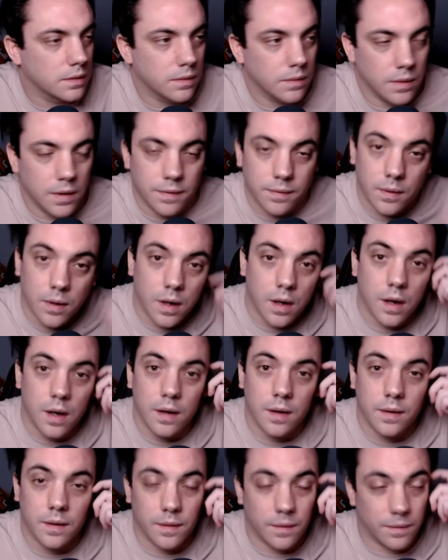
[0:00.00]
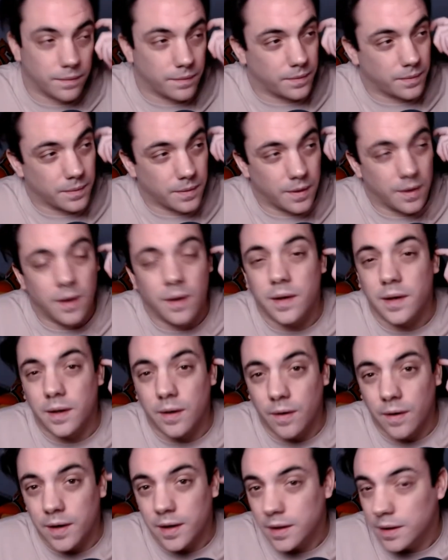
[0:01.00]
or if not early
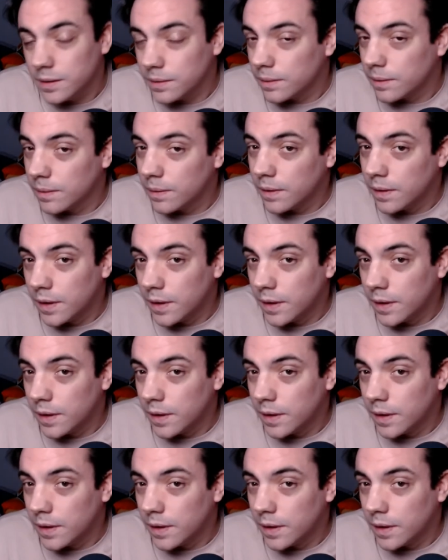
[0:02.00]
90s, or...